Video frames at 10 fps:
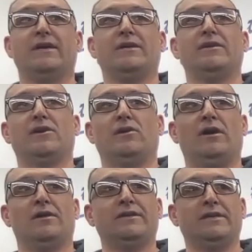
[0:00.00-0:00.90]

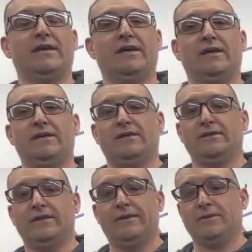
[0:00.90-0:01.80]
All the
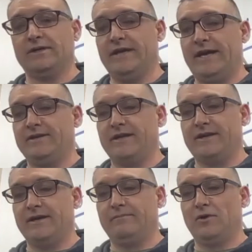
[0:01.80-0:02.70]
neighborhood gangs
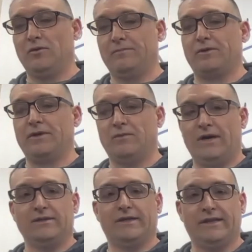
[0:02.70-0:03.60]
ended up knowing me pretty
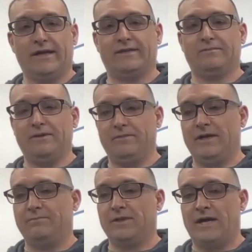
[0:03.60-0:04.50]
well, and they liked to beat me
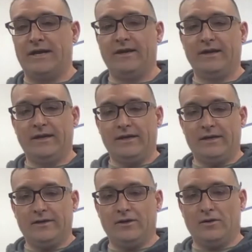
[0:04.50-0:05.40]
up a lot,
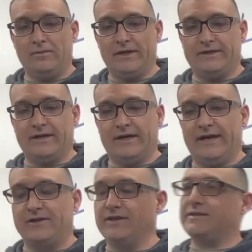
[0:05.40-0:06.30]
but I
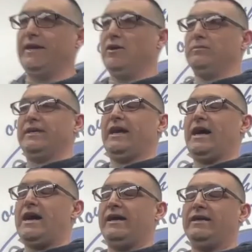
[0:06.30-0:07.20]
couldn't stay home and get
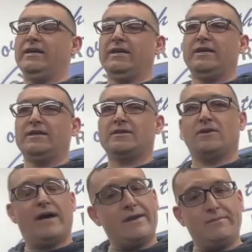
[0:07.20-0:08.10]
high, so
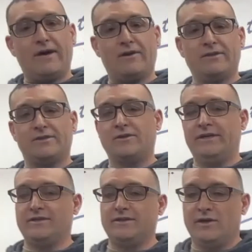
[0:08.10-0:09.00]
I had to be out on the
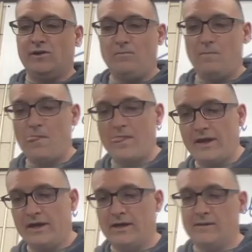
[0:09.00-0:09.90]
streets. It
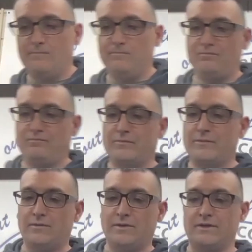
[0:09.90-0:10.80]

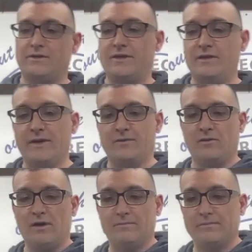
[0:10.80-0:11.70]
was a shitty way to
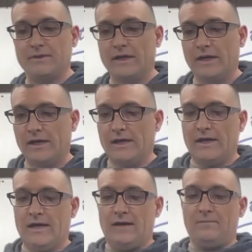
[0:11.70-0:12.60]
grow up.
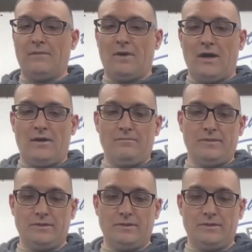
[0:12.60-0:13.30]
My mom,